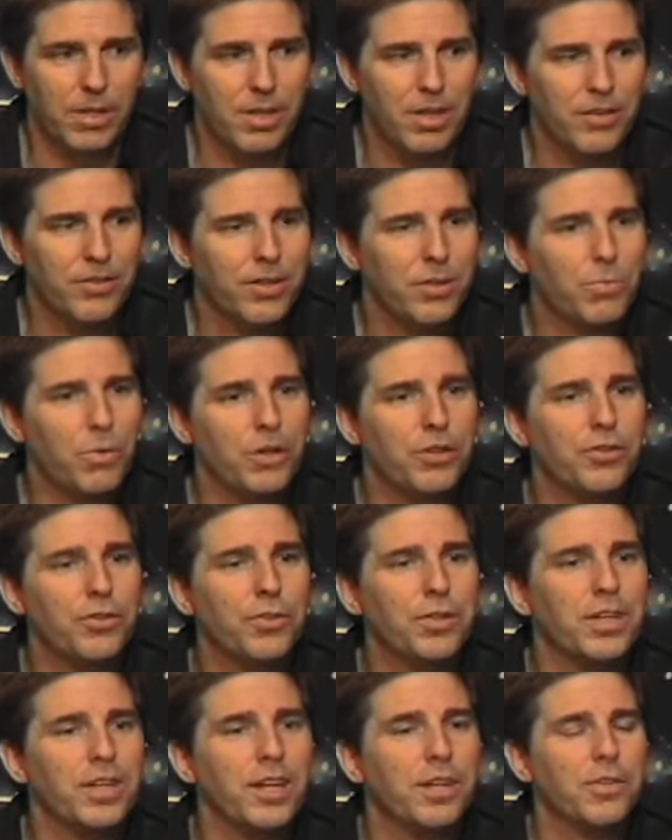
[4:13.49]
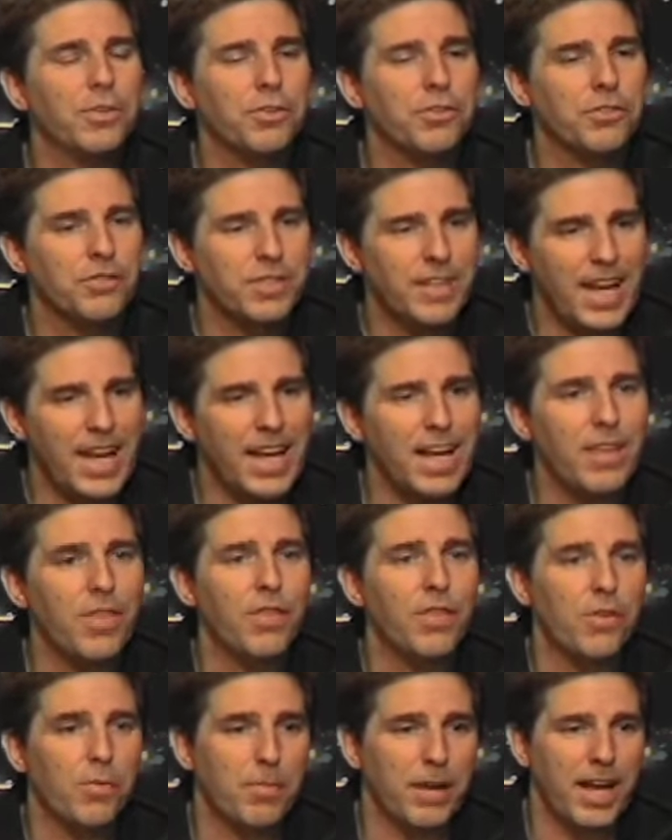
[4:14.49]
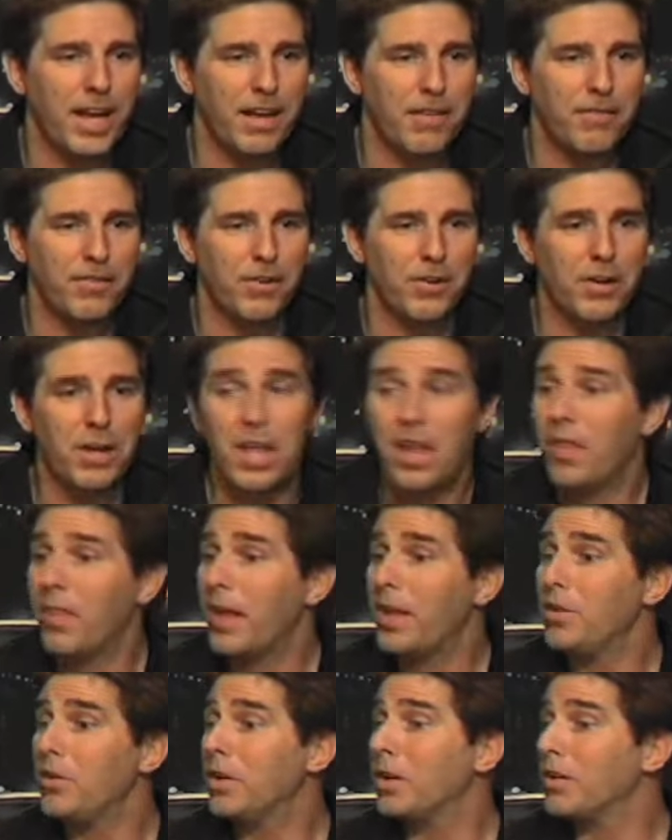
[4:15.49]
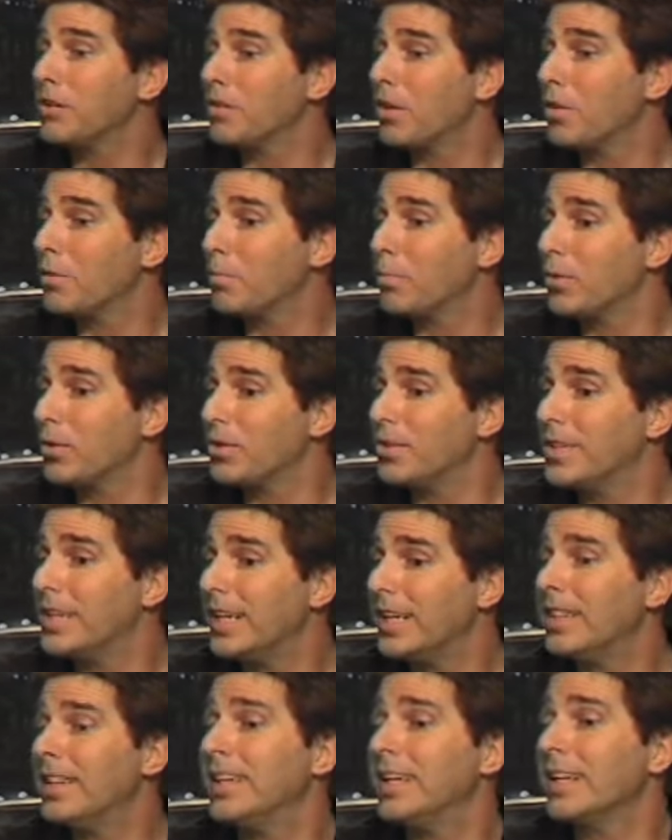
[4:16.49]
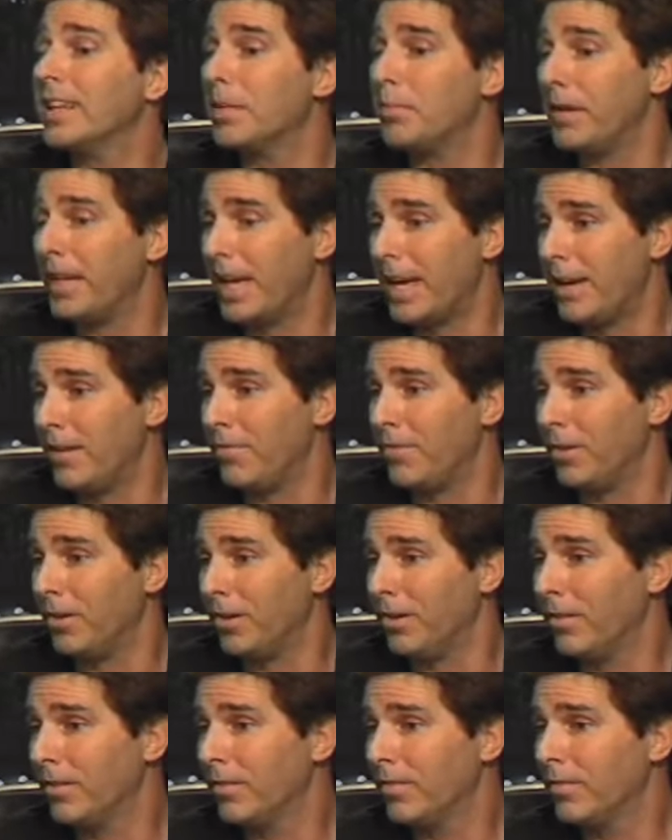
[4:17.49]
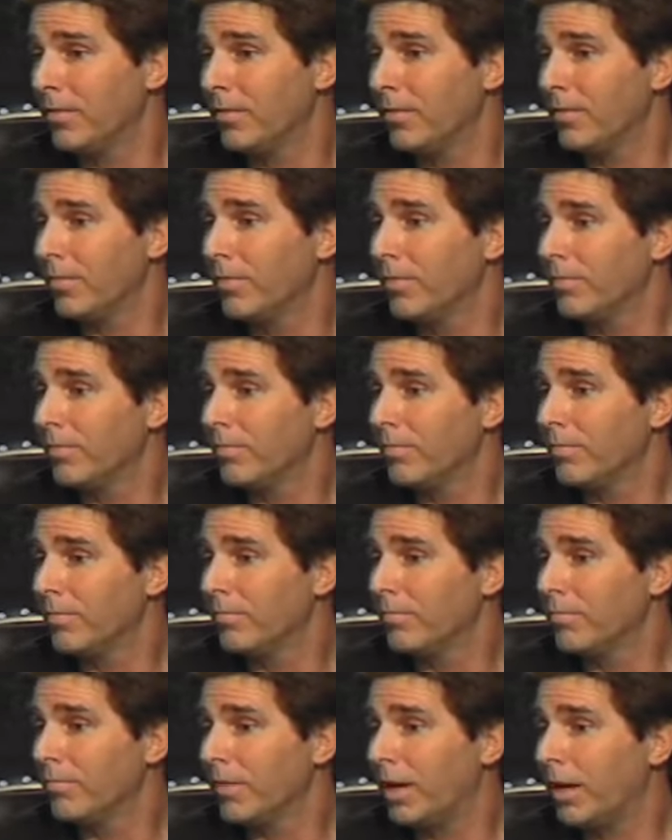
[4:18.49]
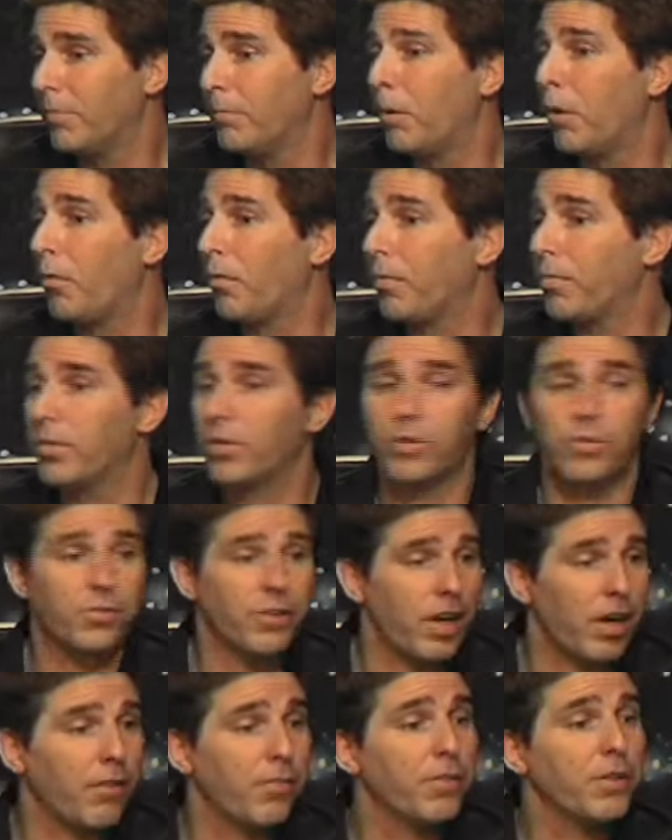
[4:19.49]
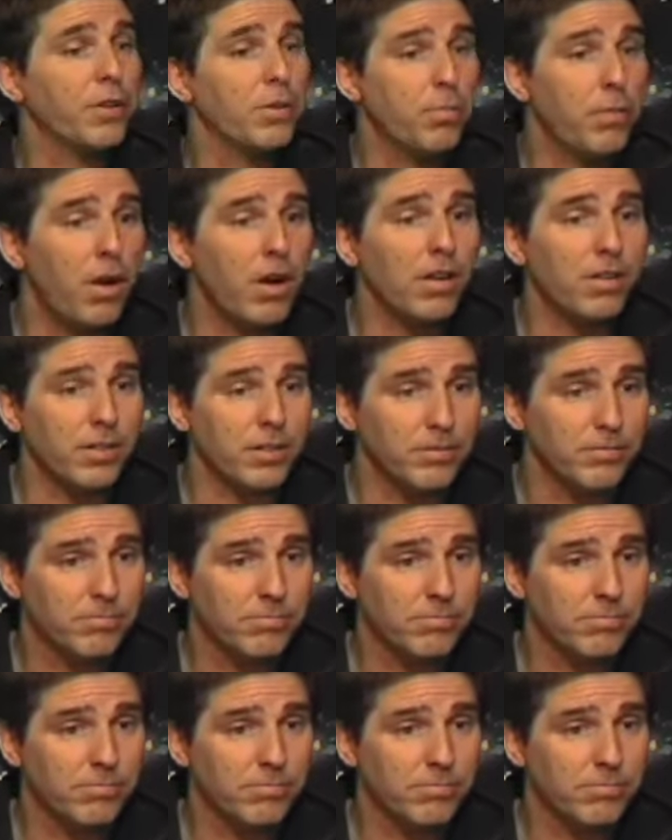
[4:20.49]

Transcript: See, once you can understand their behavior, then you can start predicting the behavior of both yourself and your partner.